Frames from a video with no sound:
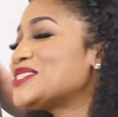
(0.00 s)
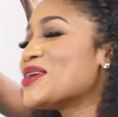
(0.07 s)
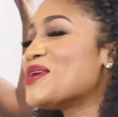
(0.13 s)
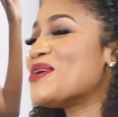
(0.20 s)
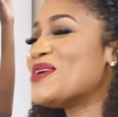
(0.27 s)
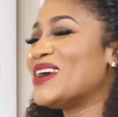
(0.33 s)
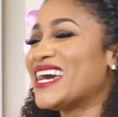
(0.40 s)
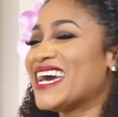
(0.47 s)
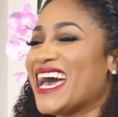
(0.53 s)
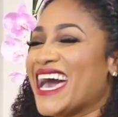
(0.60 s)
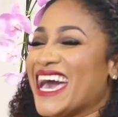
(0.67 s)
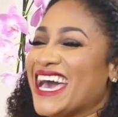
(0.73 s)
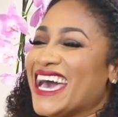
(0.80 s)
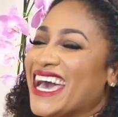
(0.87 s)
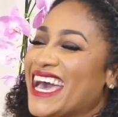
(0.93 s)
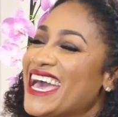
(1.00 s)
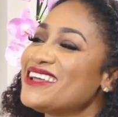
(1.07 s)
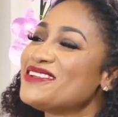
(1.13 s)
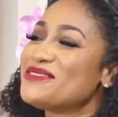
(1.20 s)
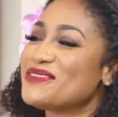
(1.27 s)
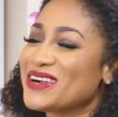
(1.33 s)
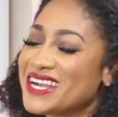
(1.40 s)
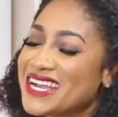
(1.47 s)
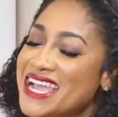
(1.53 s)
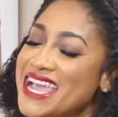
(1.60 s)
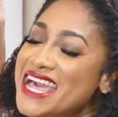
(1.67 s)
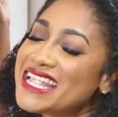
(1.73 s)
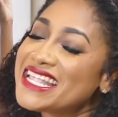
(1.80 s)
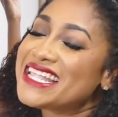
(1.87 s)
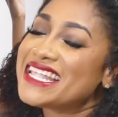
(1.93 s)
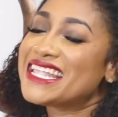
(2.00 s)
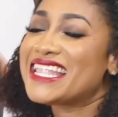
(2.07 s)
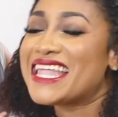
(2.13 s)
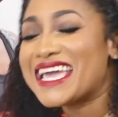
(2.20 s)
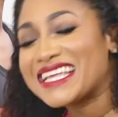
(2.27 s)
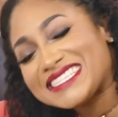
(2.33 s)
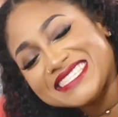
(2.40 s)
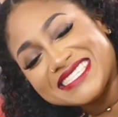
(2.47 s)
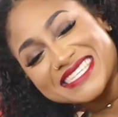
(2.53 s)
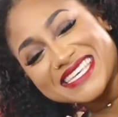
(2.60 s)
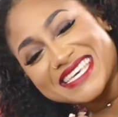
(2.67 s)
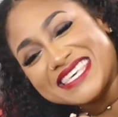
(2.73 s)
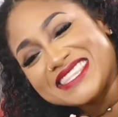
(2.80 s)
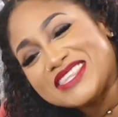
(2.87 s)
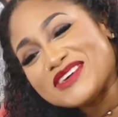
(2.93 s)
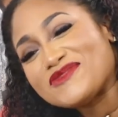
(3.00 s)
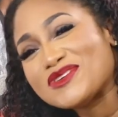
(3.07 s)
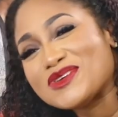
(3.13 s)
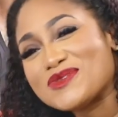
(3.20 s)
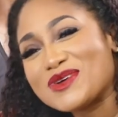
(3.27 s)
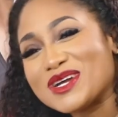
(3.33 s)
So, Anwar, let the viewers